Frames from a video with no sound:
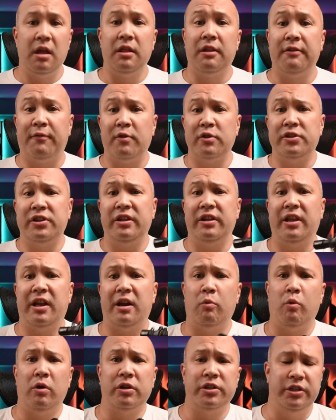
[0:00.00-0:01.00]
The first thing that
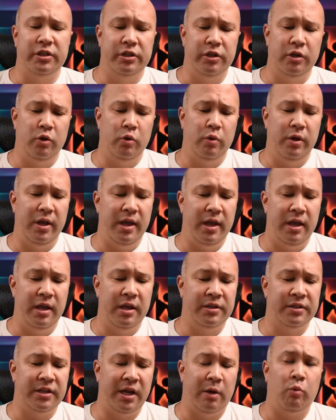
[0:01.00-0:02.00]
I want to do
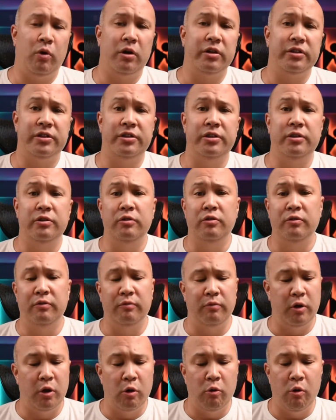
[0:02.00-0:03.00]
is I want
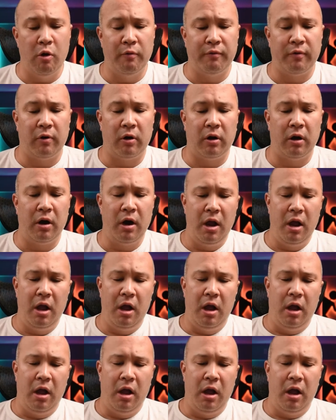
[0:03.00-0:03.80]
to go over